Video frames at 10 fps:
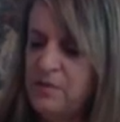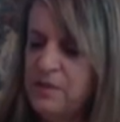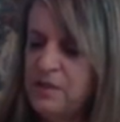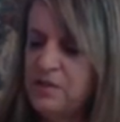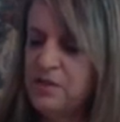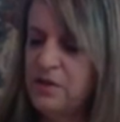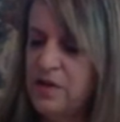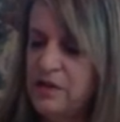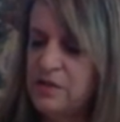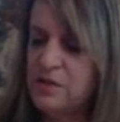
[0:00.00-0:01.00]
I really don't know
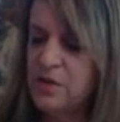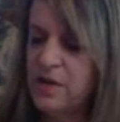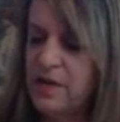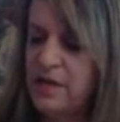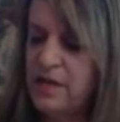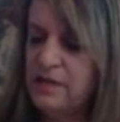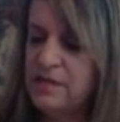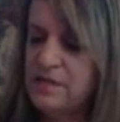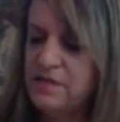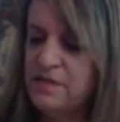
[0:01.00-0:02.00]
how to draw
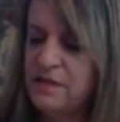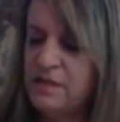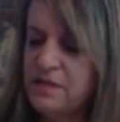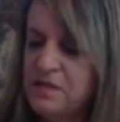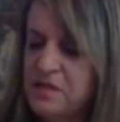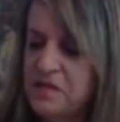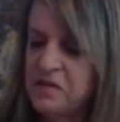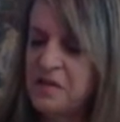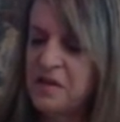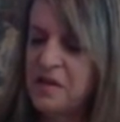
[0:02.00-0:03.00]
hands and feet, so
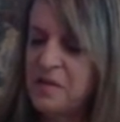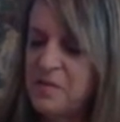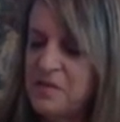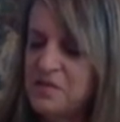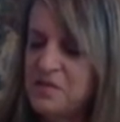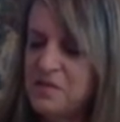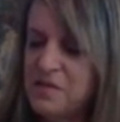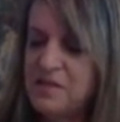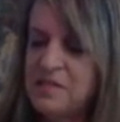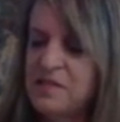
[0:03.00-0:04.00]
I'm going to do
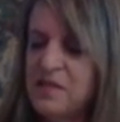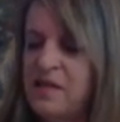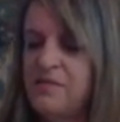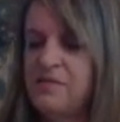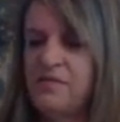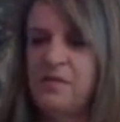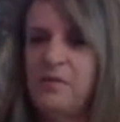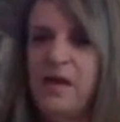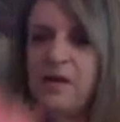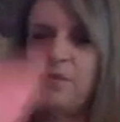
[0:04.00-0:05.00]
this kind of
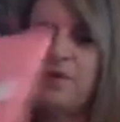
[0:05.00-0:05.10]
my